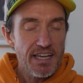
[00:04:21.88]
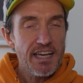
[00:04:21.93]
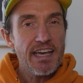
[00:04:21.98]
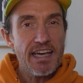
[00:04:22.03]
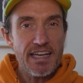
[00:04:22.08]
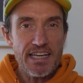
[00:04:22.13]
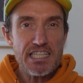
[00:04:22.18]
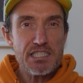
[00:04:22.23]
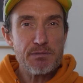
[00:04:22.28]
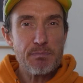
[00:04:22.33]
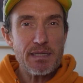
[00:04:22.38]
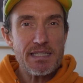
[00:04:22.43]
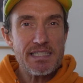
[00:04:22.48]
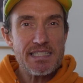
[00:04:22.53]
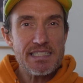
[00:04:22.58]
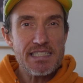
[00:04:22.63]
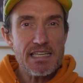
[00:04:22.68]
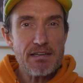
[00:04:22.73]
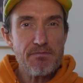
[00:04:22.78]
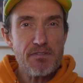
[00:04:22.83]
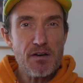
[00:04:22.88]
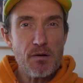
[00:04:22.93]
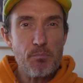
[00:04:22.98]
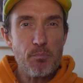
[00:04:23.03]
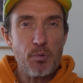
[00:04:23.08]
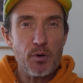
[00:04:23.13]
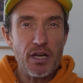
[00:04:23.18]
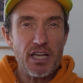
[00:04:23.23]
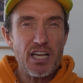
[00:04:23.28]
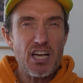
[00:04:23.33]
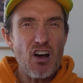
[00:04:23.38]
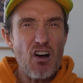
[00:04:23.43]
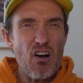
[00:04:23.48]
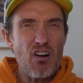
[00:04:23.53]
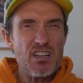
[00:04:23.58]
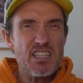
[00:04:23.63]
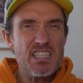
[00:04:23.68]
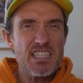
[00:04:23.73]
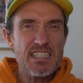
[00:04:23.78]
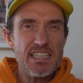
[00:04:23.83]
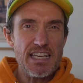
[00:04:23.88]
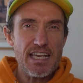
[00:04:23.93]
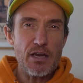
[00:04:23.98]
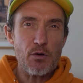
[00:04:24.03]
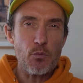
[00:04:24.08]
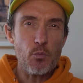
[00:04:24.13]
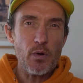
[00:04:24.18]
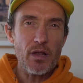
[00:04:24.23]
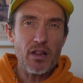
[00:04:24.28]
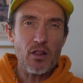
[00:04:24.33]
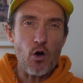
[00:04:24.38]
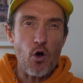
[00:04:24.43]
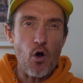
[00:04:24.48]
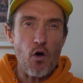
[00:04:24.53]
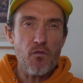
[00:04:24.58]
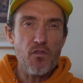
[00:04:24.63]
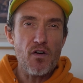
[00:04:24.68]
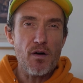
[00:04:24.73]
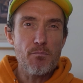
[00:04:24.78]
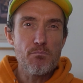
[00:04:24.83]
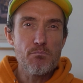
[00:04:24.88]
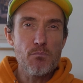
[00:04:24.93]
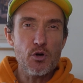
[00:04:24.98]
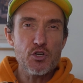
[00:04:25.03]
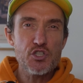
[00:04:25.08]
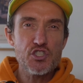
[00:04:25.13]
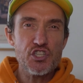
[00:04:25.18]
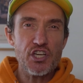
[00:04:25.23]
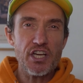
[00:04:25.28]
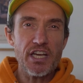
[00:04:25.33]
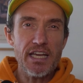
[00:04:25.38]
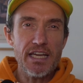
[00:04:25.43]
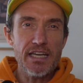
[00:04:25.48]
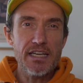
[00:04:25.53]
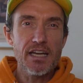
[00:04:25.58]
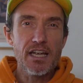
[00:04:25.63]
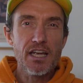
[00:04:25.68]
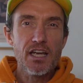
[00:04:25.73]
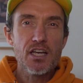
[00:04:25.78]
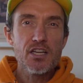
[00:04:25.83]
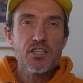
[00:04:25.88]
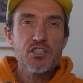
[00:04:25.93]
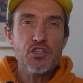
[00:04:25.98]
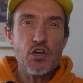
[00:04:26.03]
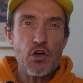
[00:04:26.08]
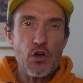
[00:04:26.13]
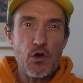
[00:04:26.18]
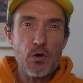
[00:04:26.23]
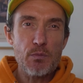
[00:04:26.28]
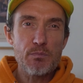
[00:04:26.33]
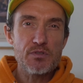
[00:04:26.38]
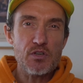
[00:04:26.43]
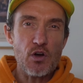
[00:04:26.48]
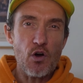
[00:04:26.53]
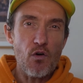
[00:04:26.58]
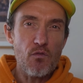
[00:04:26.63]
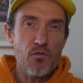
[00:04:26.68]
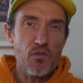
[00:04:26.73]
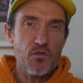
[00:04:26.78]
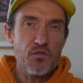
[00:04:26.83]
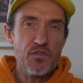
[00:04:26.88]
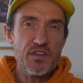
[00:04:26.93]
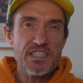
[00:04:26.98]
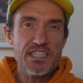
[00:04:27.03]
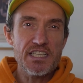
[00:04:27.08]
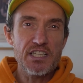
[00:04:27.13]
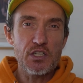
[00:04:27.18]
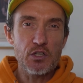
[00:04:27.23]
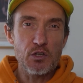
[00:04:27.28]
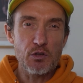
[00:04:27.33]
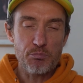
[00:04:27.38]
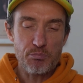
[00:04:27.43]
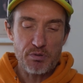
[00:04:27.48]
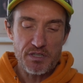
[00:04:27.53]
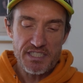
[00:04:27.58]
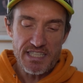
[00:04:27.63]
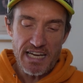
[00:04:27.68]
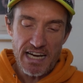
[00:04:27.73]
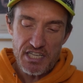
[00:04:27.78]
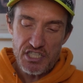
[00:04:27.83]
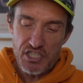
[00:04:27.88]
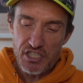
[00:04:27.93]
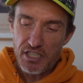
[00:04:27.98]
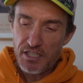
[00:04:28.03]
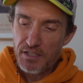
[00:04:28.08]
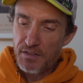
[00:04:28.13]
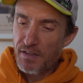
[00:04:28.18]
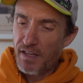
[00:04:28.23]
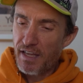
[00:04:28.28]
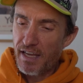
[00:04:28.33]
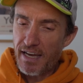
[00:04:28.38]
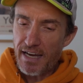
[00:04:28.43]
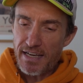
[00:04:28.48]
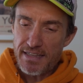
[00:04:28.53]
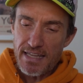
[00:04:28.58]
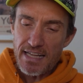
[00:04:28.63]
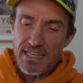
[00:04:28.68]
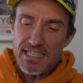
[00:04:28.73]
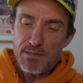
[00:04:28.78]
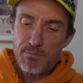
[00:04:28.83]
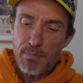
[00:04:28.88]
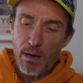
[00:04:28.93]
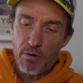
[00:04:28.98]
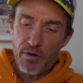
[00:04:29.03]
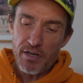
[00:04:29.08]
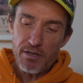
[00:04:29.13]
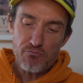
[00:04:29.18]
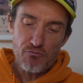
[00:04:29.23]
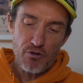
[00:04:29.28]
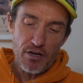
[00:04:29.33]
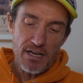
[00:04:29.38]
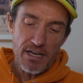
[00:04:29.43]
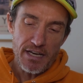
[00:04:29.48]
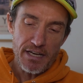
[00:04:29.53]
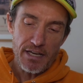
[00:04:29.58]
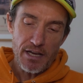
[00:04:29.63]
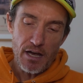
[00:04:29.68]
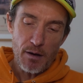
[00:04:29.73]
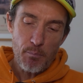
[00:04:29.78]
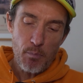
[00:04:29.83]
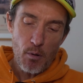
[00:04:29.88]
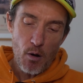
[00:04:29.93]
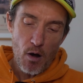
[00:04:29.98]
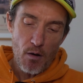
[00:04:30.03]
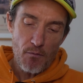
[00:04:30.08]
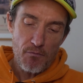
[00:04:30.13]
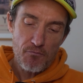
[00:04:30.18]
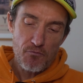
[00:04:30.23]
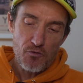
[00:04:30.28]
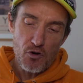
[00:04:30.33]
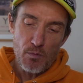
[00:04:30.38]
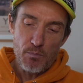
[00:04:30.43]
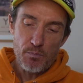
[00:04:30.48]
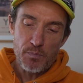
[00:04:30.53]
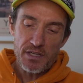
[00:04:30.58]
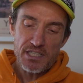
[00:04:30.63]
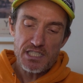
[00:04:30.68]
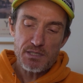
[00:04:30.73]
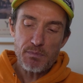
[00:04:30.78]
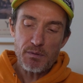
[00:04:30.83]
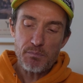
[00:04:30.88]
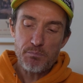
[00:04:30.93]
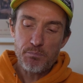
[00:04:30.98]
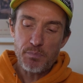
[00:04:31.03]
It is a bit stiffer, but I can't say it will offer much in terms of physical protection, and that's about it really, apart from it's a bit